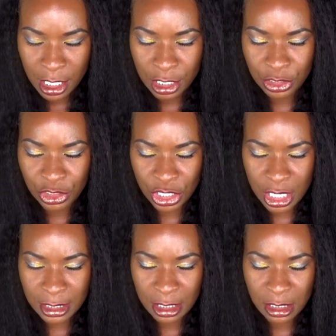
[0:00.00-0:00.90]
In
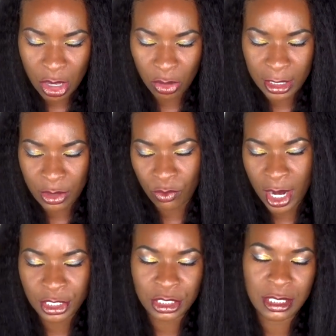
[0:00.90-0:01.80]
Jesus' holy and
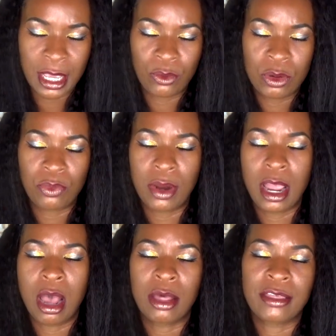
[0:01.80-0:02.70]
righteous name, we pray
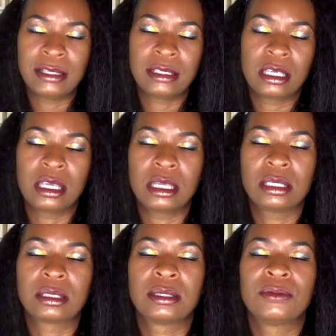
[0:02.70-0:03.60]
all these
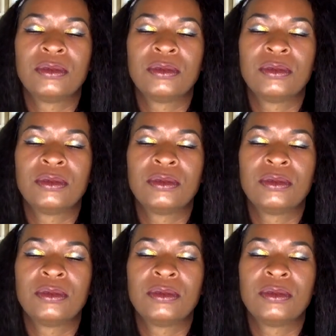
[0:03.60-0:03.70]
things.